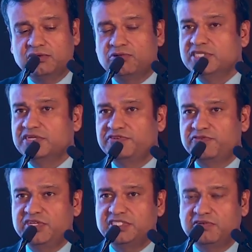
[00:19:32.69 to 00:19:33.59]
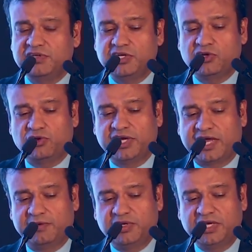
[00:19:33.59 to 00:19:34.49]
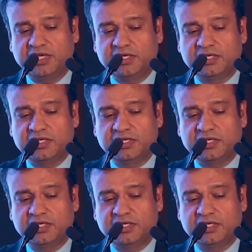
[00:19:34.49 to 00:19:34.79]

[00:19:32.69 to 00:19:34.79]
who is a 57-year-old diabetic.